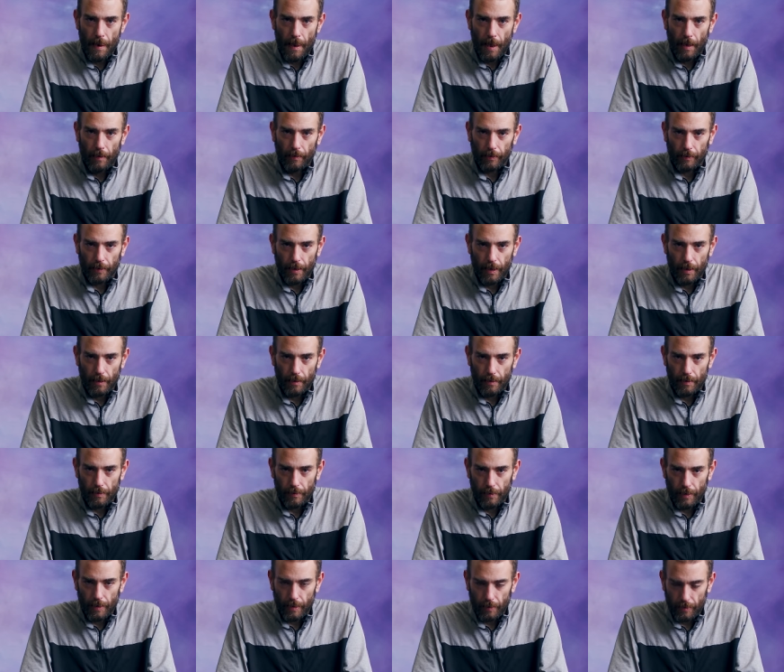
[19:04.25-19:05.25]
Like, uh,
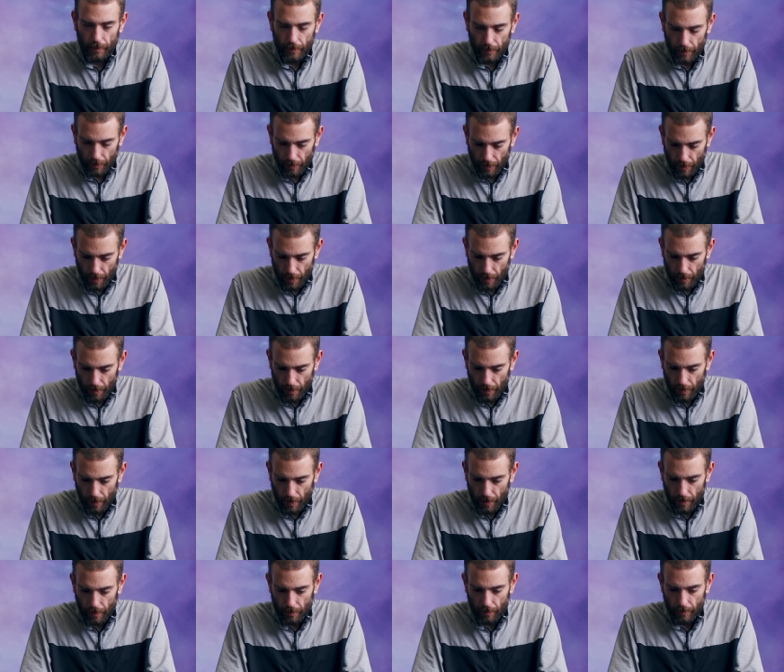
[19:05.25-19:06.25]
like
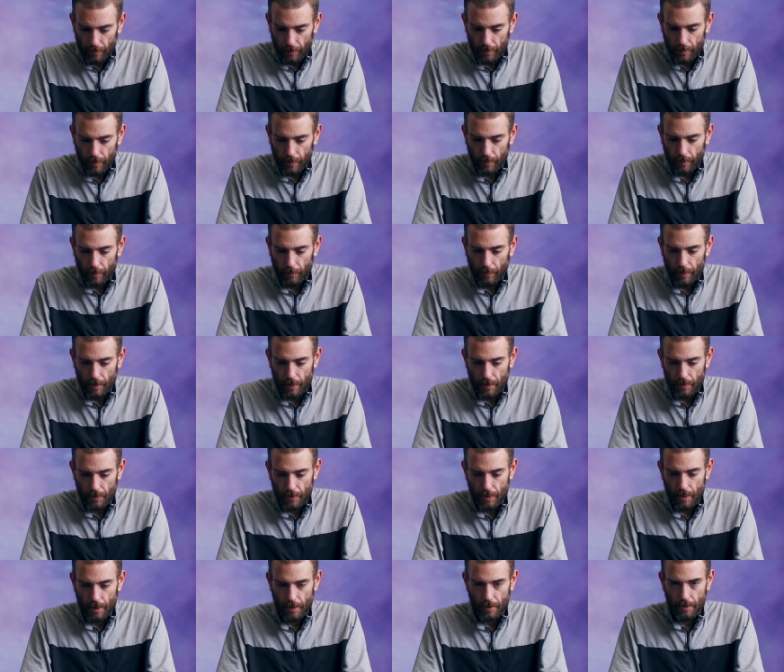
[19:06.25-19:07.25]
I don't know what
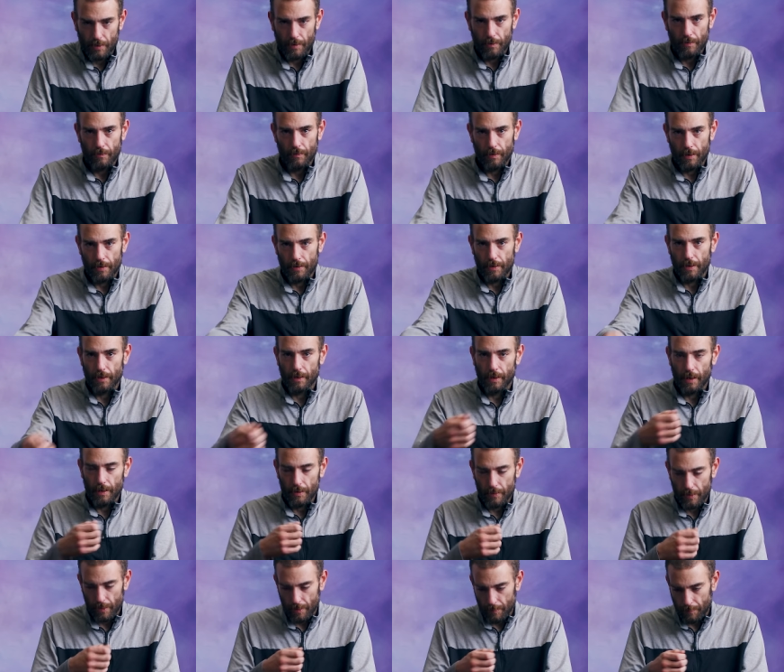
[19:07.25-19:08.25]
this is. So I says again,
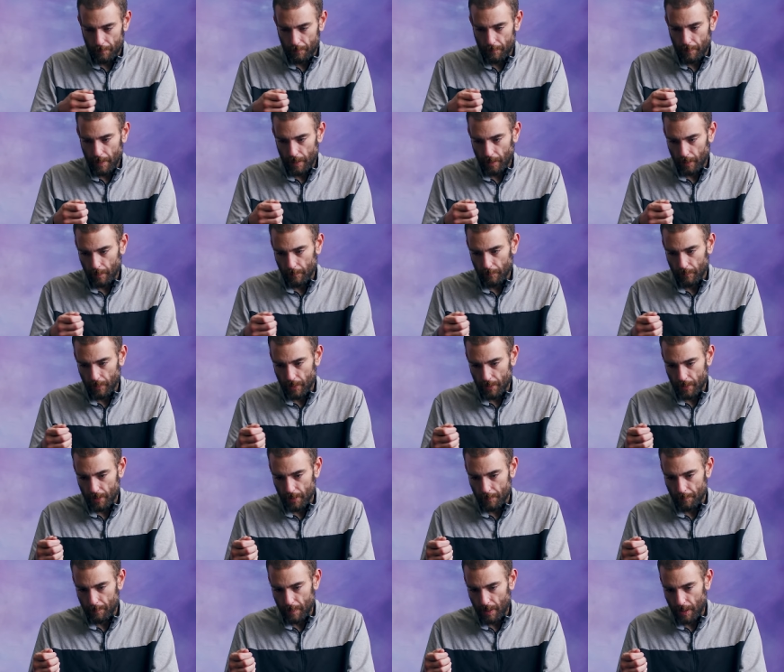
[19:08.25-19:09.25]
it says Bingham
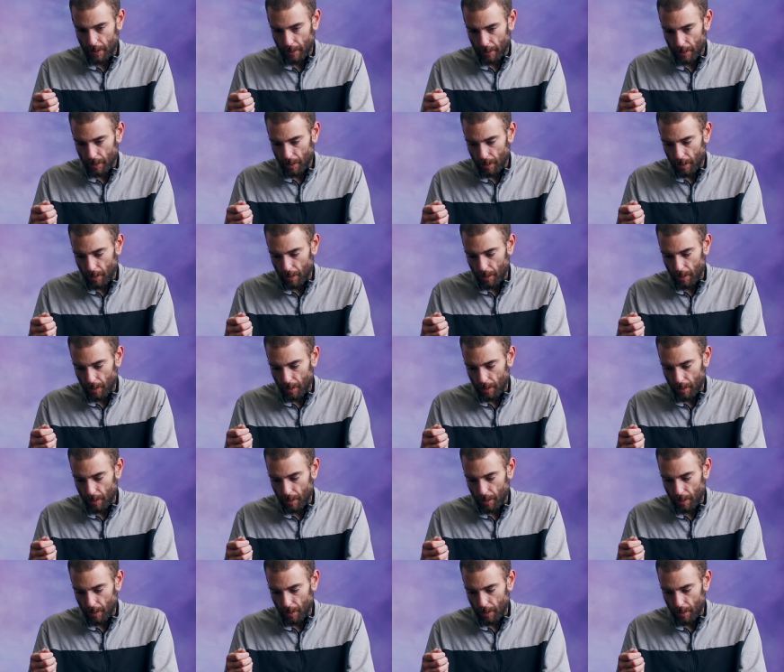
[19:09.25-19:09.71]
versus Bingham.